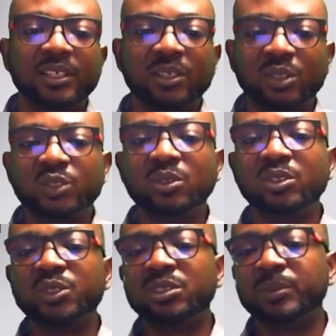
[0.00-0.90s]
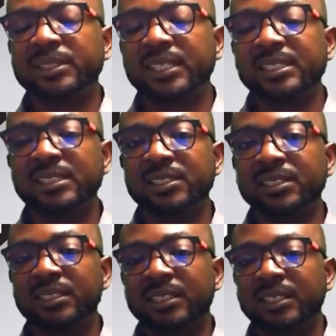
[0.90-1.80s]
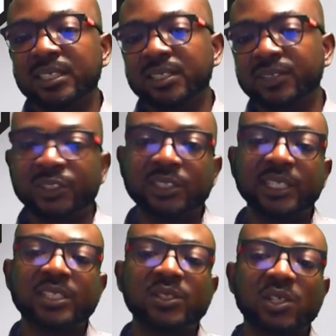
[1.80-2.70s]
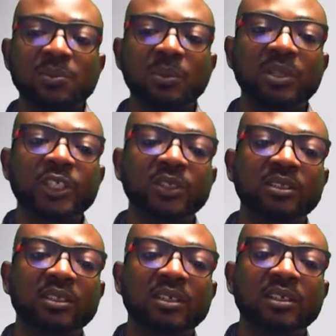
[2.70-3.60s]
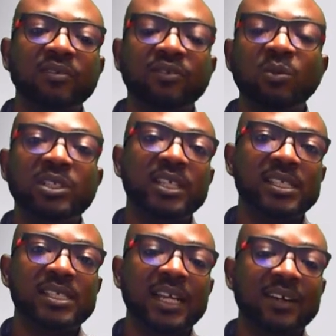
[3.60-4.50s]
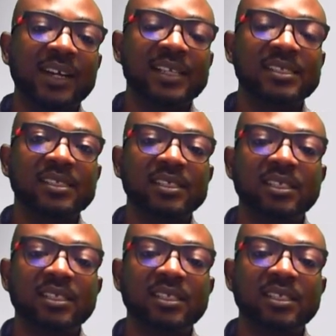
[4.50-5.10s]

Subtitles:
Controls should represent the restricted source population from which cases arise,